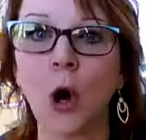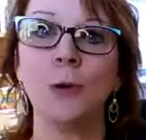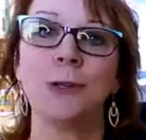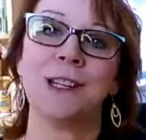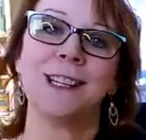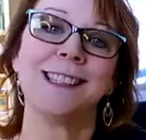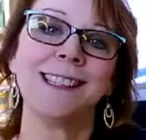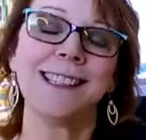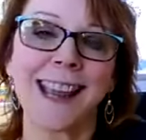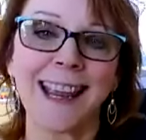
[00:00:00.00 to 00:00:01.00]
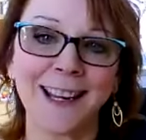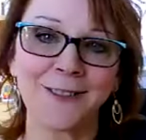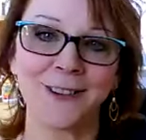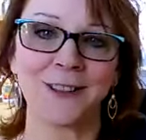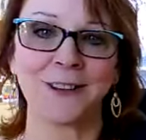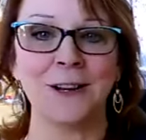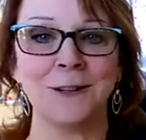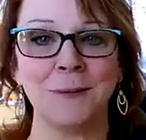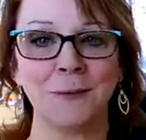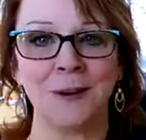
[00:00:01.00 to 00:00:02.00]
Oh, she stayed with her
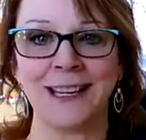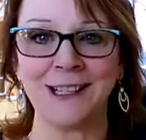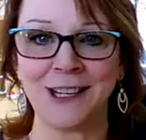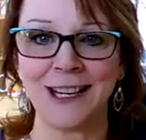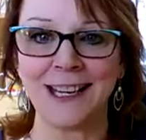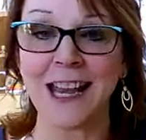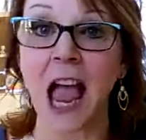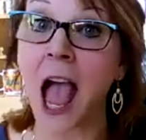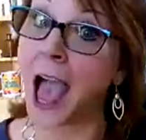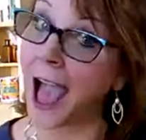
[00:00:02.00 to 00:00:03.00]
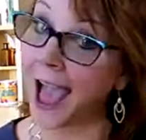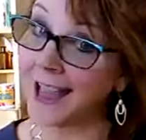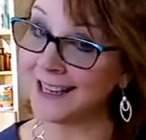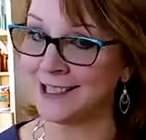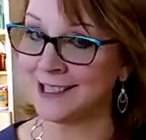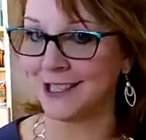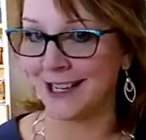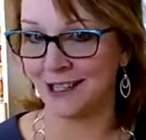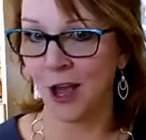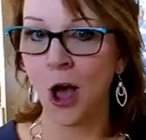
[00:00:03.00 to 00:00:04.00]
husband when he cheated. I can cheat.